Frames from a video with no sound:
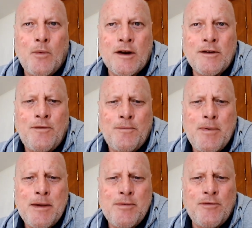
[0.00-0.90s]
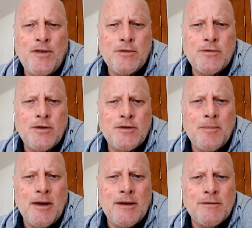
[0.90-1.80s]
do people feel good
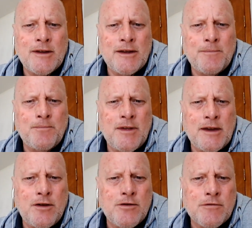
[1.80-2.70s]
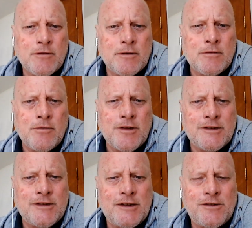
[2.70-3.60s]
about their guru or their
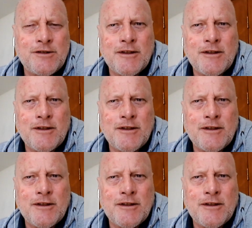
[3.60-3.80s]
teacher?